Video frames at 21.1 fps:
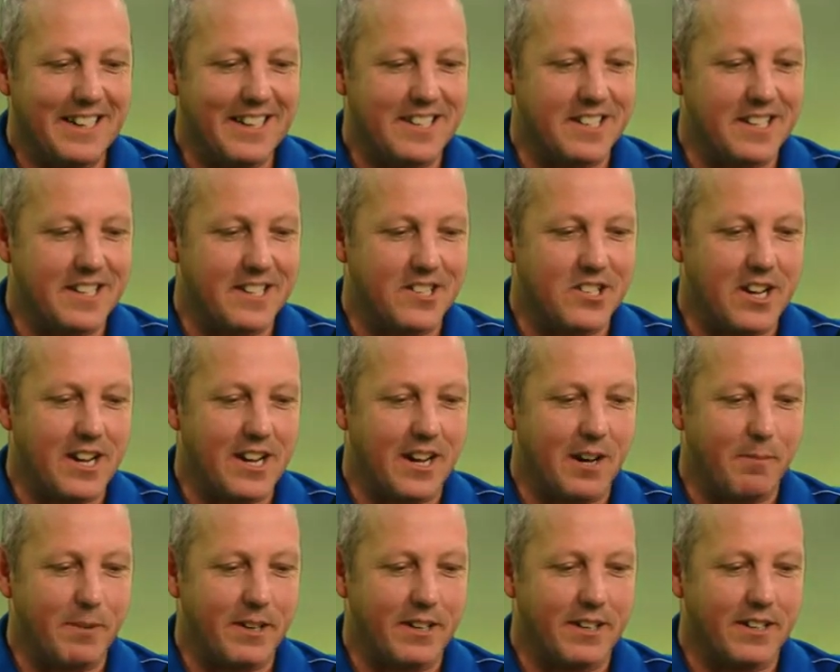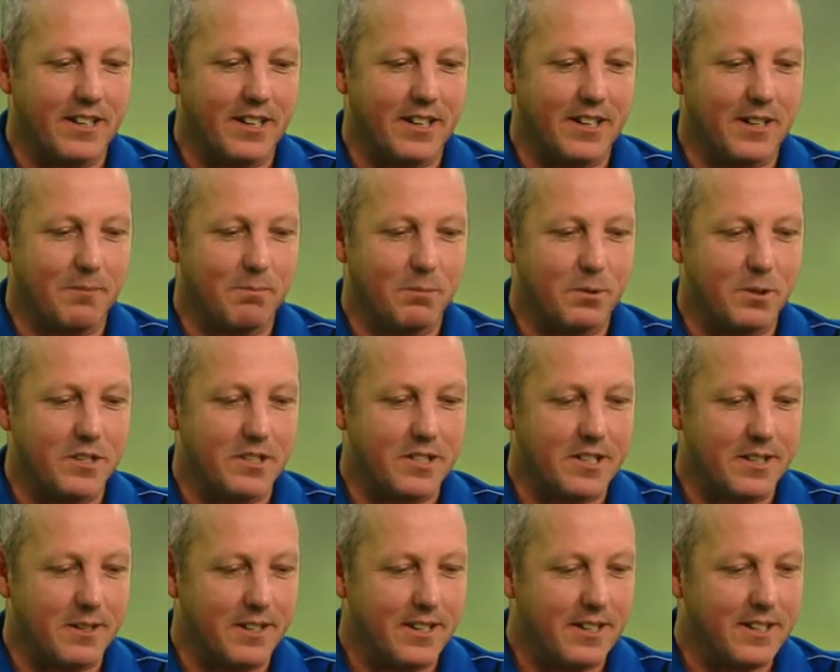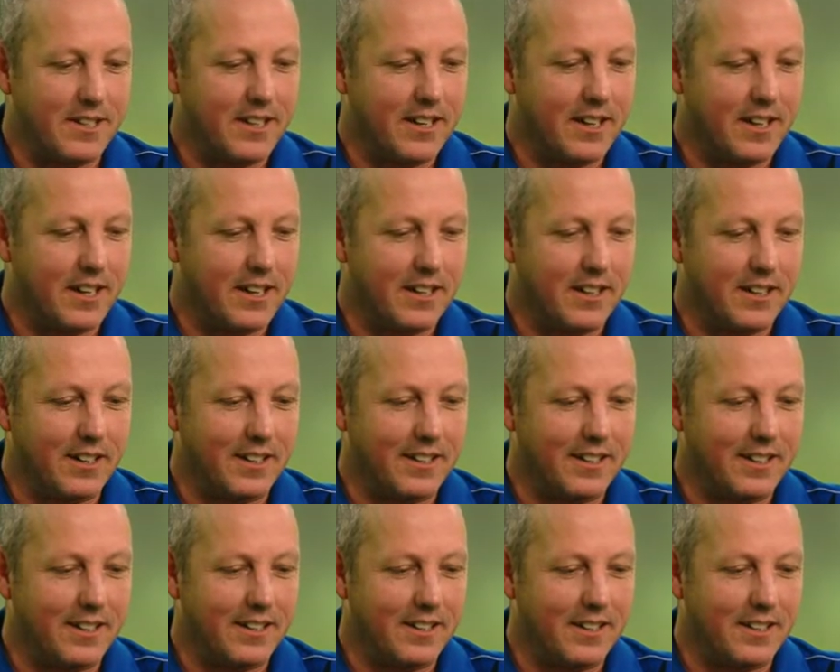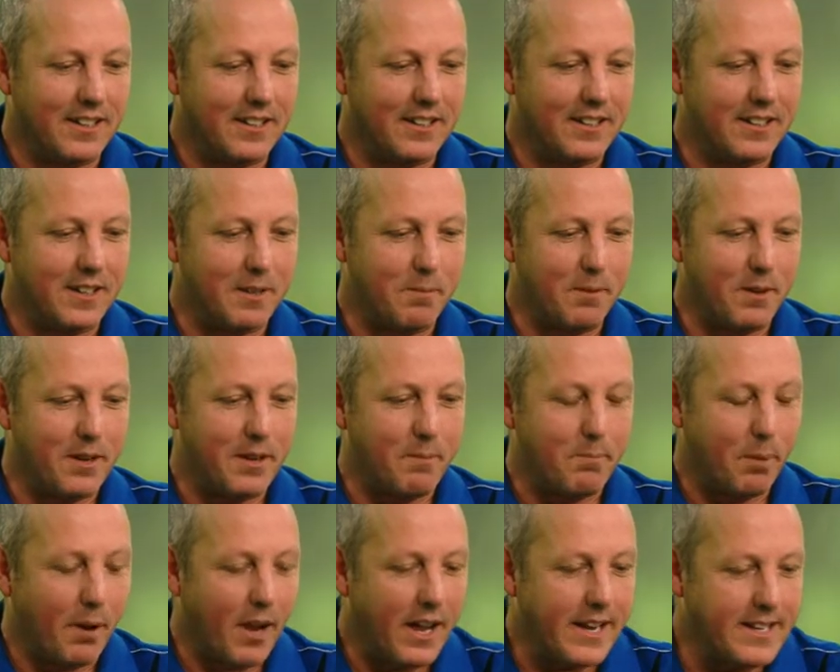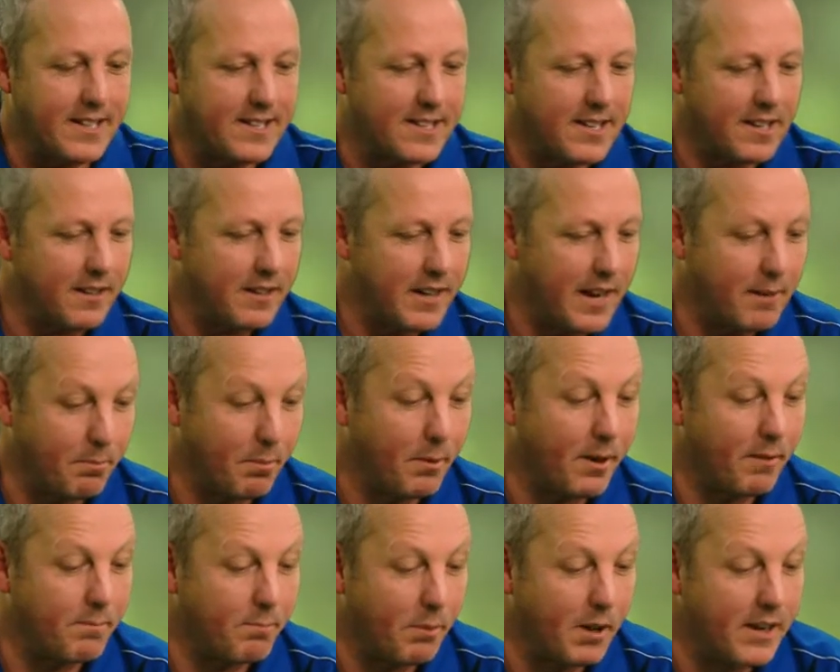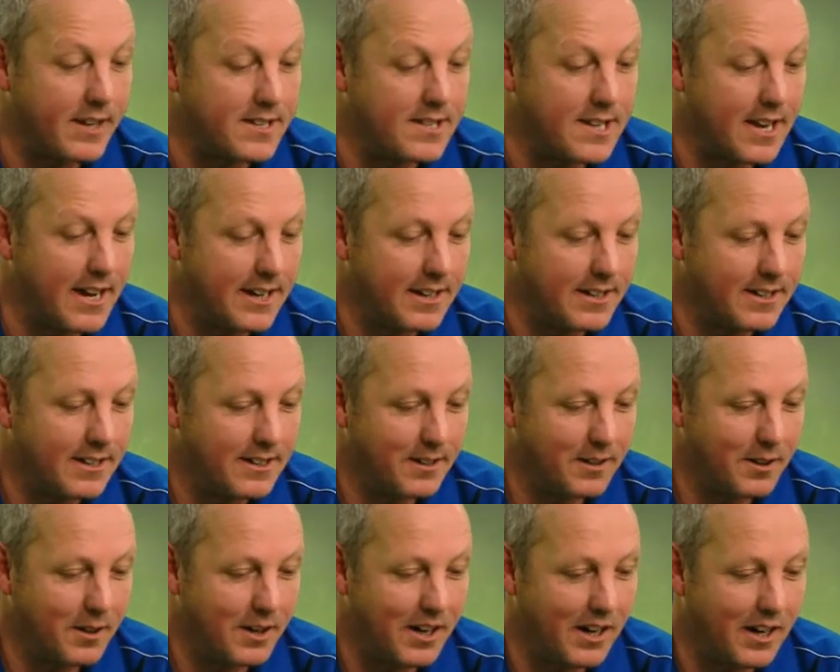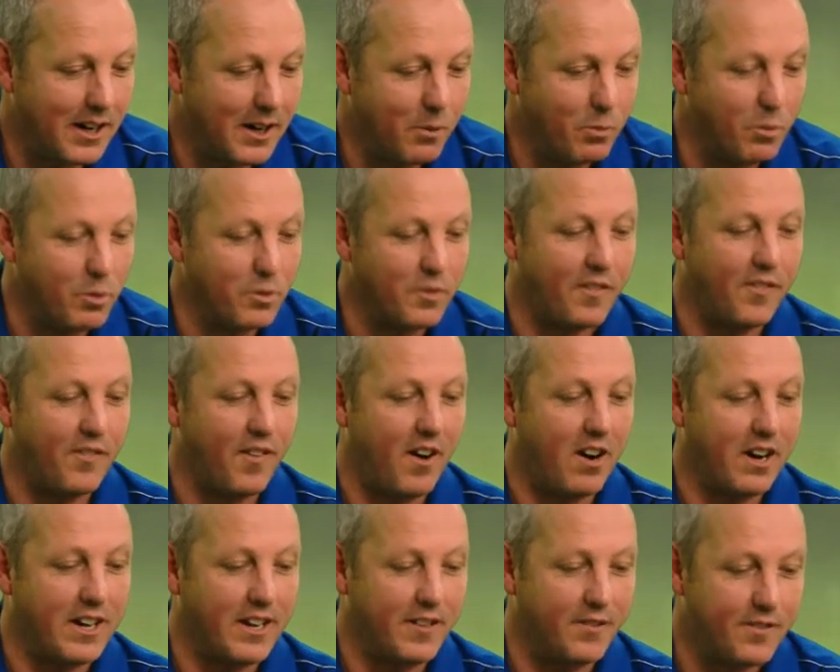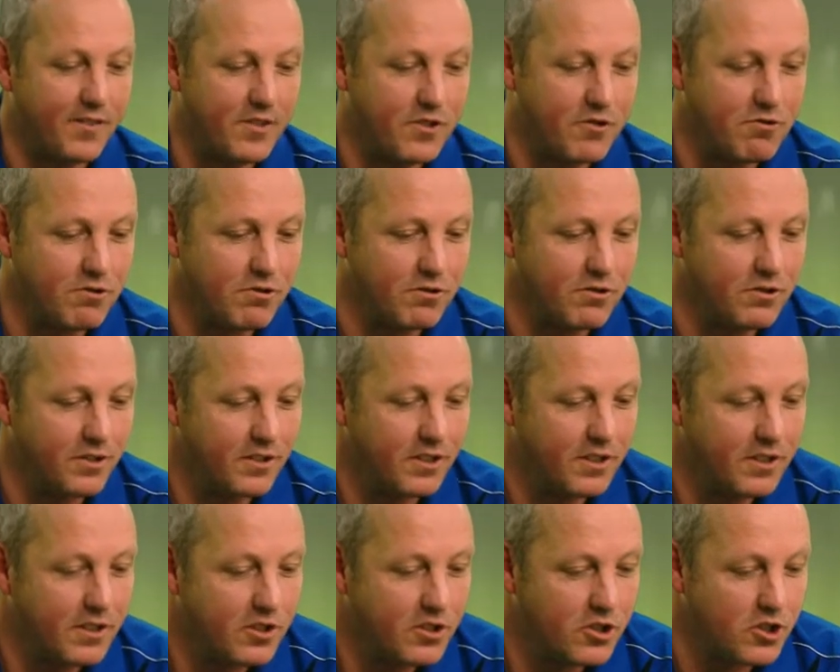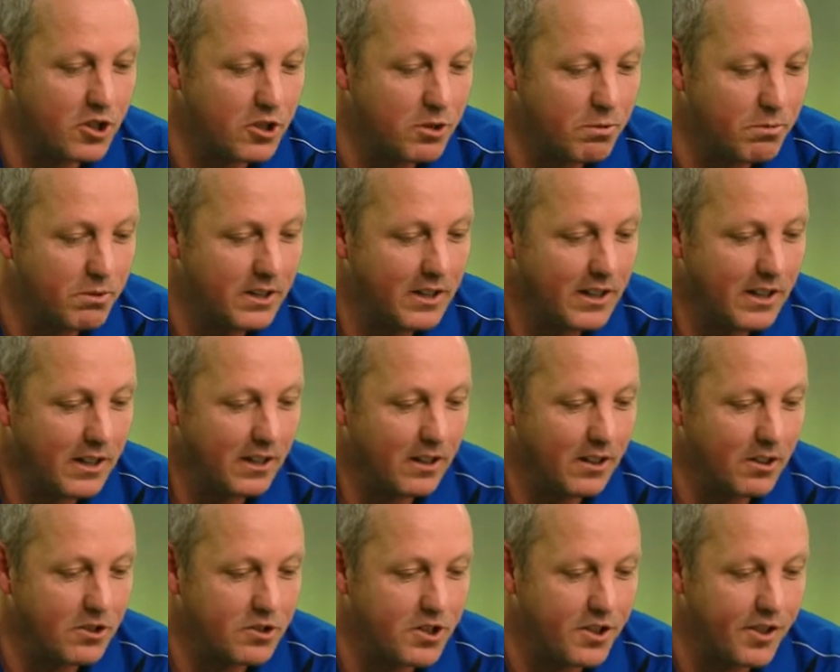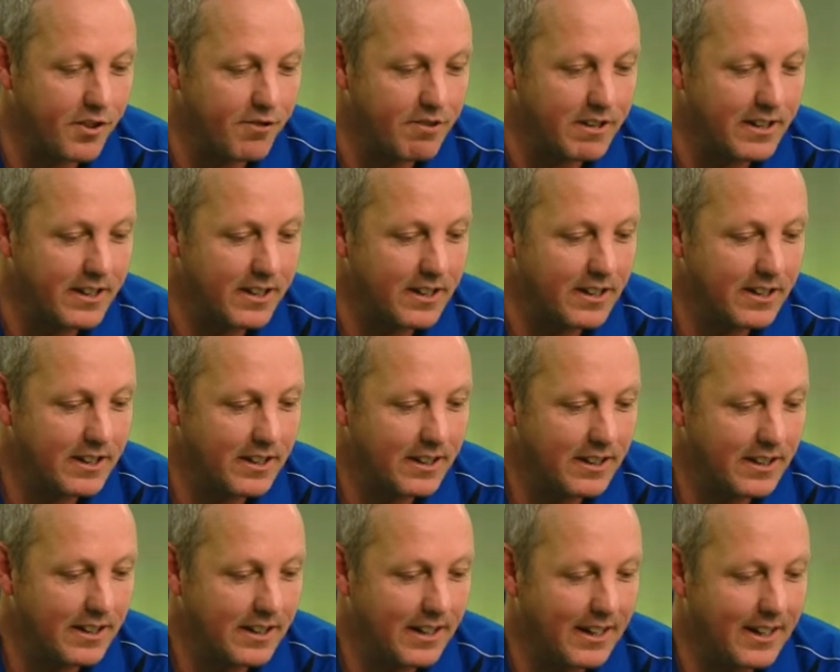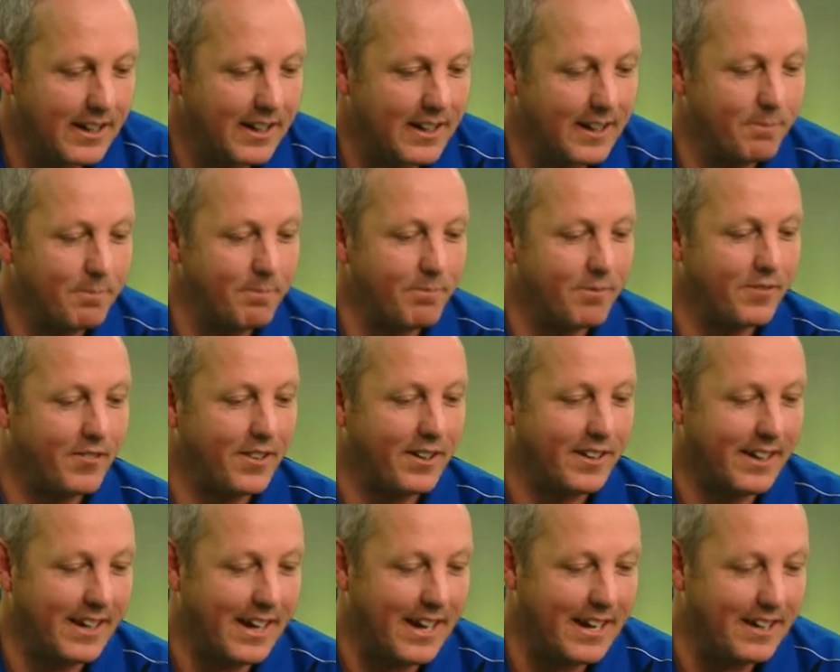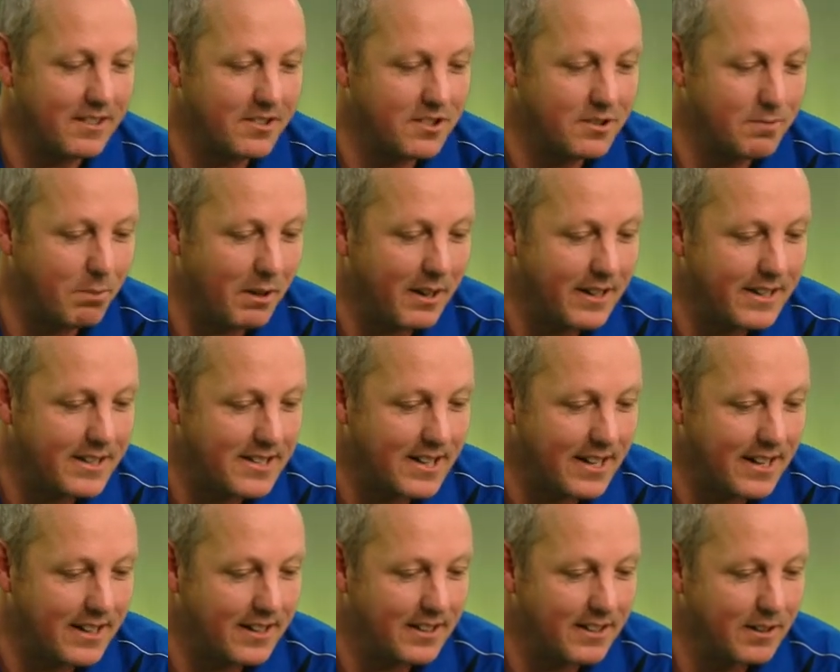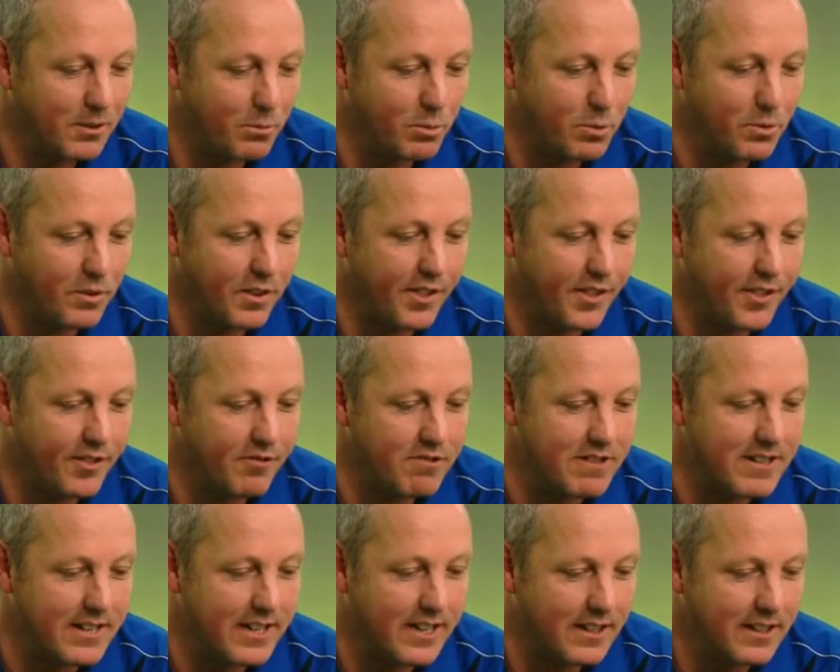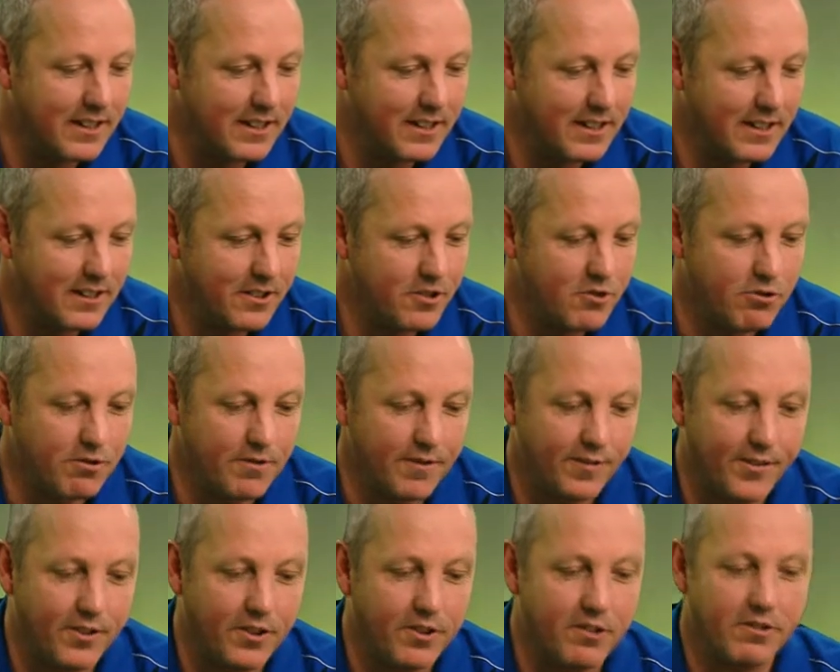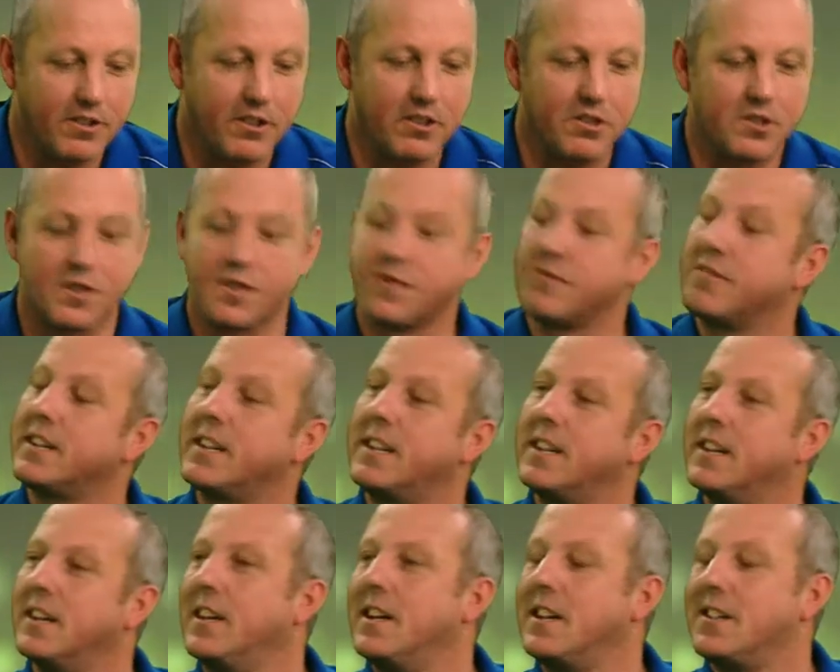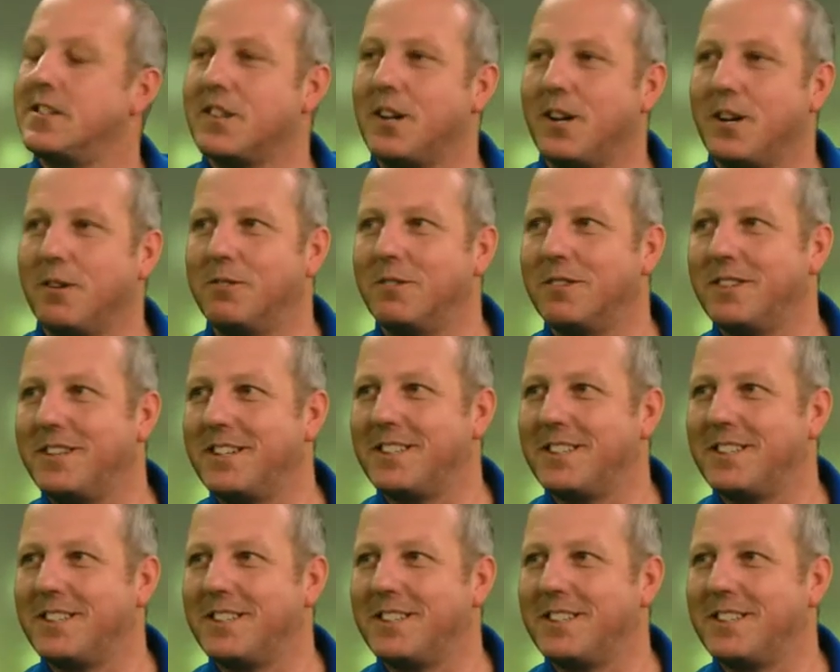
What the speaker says: It is, yeah. I mean, Moyes, he played 10, won 5, drawn 2, lost 3. Van Gaal's played 10, won 3, drawn 4 and lost 3. So,